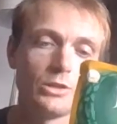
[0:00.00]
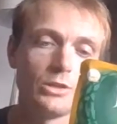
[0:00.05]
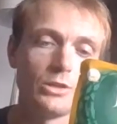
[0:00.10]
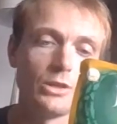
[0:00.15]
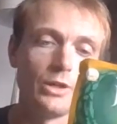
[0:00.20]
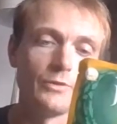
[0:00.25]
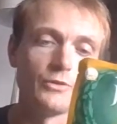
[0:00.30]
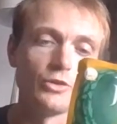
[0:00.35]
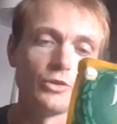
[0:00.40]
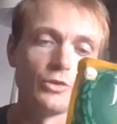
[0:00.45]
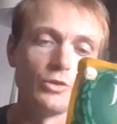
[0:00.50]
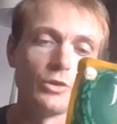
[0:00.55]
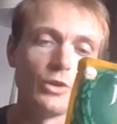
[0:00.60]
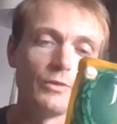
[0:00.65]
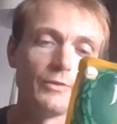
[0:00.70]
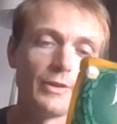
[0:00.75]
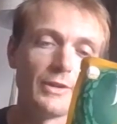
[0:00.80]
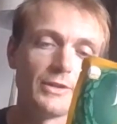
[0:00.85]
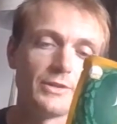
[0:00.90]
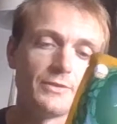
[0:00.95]
of tuna,
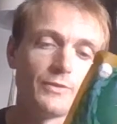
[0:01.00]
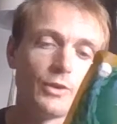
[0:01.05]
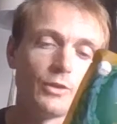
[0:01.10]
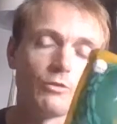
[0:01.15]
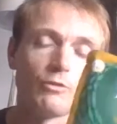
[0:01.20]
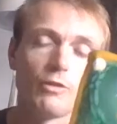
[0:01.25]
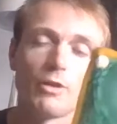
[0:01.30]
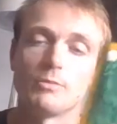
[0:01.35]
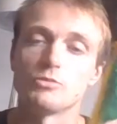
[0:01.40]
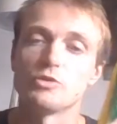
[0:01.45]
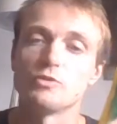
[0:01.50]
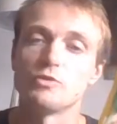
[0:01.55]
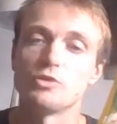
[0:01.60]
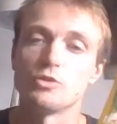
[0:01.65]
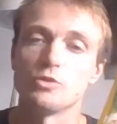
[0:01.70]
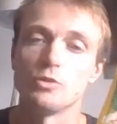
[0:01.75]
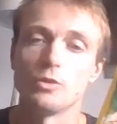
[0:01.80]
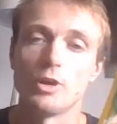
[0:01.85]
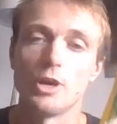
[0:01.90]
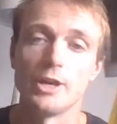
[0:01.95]
of 85 grams of
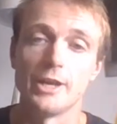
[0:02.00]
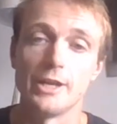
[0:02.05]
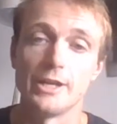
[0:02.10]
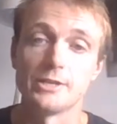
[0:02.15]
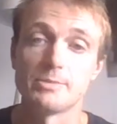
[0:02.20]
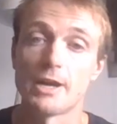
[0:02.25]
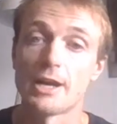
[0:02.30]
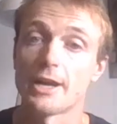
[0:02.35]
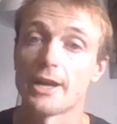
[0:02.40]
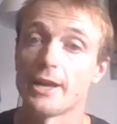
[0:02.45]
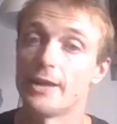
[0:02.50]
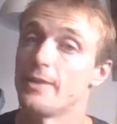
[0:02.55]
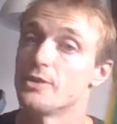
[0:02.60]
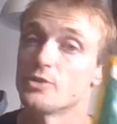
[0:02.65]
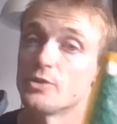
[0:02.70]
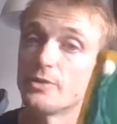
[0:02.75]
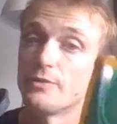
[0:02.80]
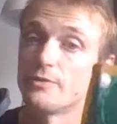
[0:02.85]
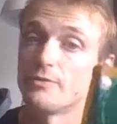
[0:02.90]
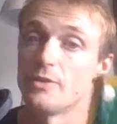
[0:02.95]
tuna in each packet.
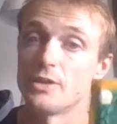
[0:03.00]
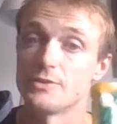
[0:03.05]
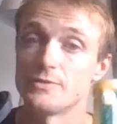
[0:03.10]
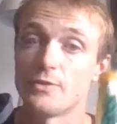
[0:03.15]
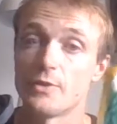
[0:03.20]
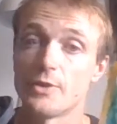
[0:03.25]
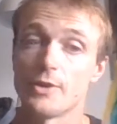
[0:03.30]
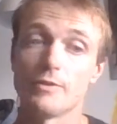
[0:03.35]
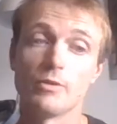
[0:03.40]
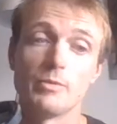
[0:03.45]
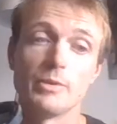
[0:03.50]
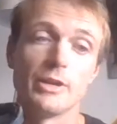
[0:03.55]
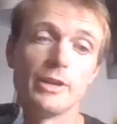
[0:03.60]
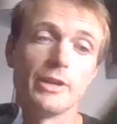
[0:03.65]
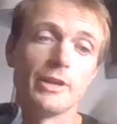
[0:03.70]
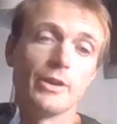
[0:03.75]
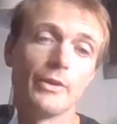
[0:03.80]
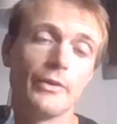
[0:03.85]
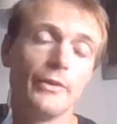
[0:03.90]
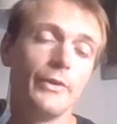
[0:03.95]
There's 3 of them in
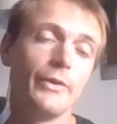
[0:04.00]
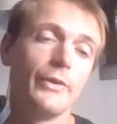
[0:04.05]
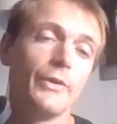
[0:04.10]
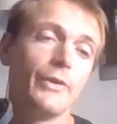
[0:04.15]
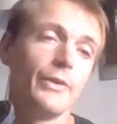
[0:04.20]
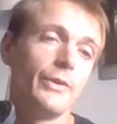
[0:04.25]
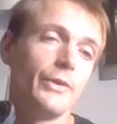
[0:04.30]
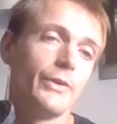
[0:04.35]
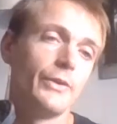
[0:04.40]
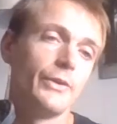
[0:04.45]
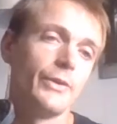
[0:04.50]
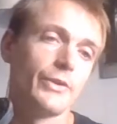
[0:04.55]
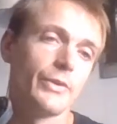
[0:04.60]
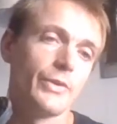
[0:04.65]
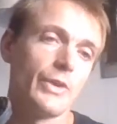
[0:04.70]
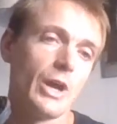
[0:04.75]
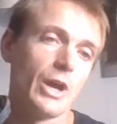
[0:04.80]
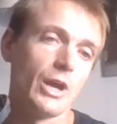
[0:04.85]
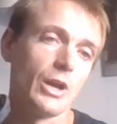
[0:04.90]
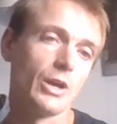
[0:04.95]
here.
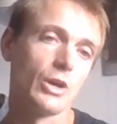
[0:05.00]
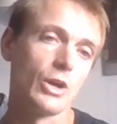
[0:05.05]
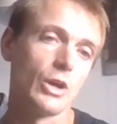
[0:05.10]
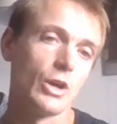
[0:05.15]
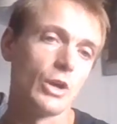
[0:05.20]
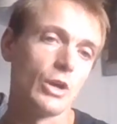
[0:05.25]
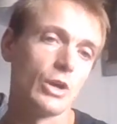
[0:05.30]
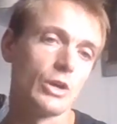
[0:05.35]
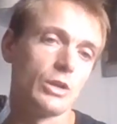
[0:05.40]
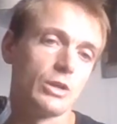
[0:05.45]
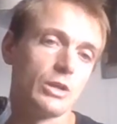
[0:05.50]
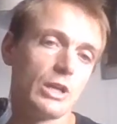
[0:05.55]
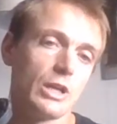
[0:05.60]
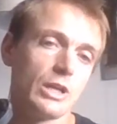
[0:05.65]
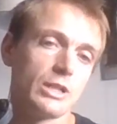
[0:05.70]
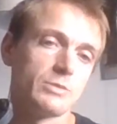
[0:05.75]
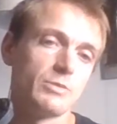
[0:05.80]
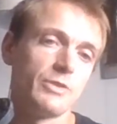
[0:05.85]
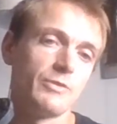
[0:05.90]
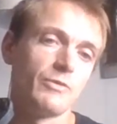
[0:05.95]
That could
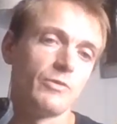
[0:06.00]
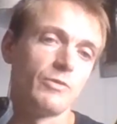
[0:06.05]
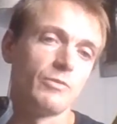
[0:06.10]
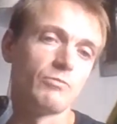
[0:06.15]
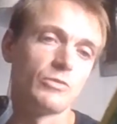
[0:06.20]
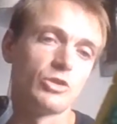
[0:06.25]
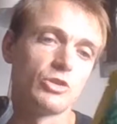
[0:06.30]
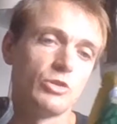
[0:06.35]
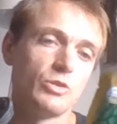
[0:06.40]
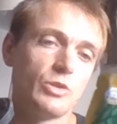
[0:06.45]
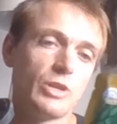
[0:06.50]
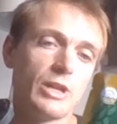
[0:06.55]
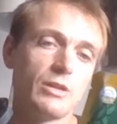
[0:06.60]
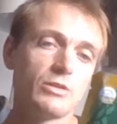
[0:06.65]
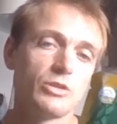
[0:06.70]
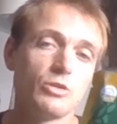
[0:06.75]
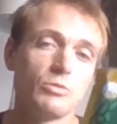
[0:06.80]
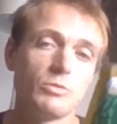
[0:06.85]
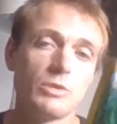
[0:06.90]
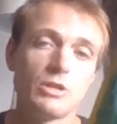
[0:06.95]
last me two
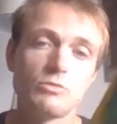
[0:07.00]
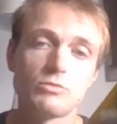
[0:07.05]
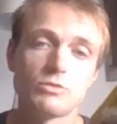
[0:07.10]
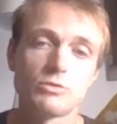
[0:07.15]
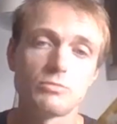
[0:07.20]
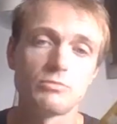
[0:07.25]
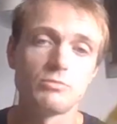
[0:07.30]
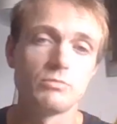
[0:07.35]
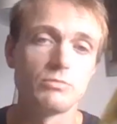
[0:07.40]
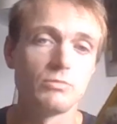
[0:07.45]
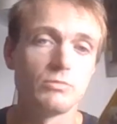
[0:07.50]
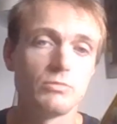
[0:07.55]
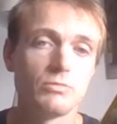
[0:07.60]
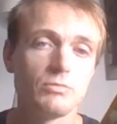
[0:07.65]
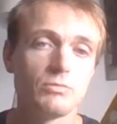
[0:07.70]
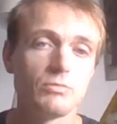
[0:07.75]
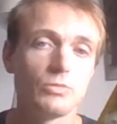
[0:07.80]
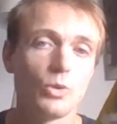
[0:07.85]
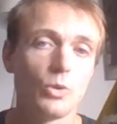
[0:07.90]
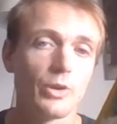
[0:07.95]
meals,
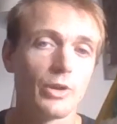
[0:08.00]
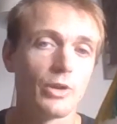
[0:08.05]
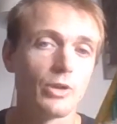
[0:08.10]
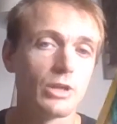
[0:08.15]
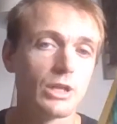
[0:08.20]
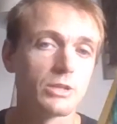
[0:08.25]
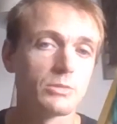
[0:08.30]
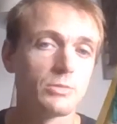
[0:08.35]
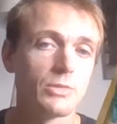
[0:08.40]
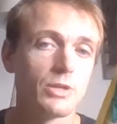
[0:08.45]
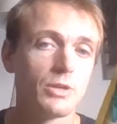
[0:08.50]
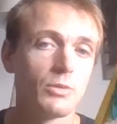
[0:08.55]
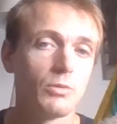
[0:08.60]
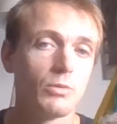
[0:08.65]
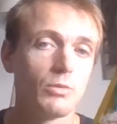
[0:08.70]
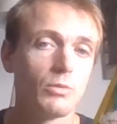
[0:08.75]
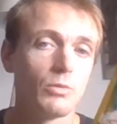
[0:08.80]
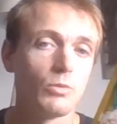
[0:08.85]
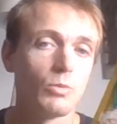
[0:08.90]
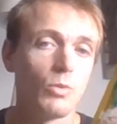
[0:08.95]
or it could last me
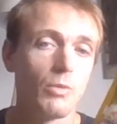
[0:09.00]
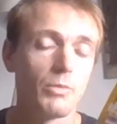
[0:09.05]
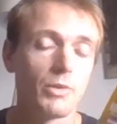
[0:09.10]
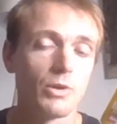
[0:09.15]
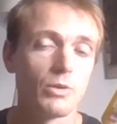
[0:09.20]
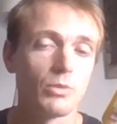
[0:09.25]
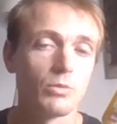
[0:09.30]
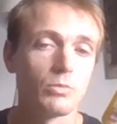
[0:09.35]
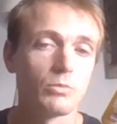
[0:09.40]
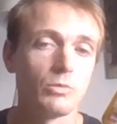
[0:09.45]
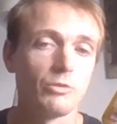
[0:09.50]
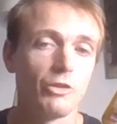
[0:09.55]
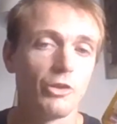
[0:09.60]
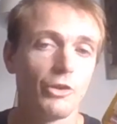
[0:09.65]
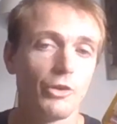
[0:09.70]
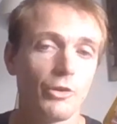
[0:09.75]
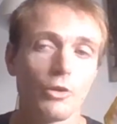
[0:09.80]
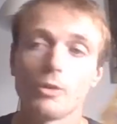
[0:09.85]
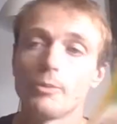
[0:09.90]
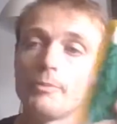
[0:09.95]
one meal with the
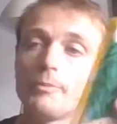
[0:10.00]
dog.